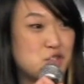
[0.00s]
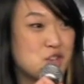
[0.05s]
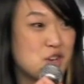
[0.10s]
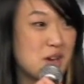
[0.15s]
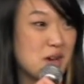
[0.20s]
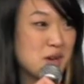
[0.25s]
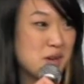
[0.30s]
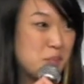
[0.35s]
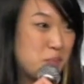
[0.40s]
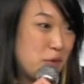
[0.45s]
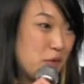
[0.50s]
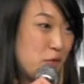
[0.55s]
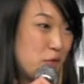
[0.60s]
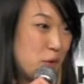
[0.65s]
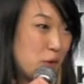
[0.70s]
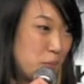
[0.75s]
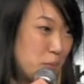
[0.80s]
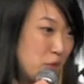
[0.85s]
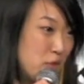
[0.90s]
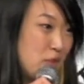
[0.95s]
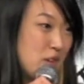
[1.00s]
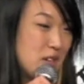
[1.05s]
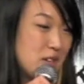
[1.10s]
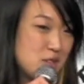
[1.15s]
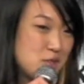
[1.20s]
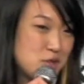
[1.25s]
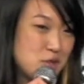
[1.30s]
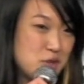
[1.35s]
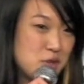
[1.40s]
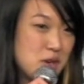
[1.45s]
check before moving
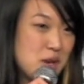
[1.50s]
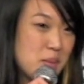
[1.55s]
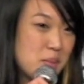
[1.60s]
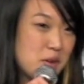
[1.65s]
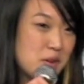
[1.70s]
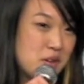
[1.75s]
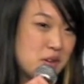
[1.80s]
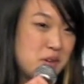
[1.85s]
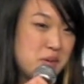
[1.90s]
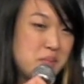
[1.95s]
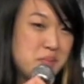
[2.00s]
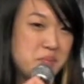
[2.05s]
into a new neighborhood,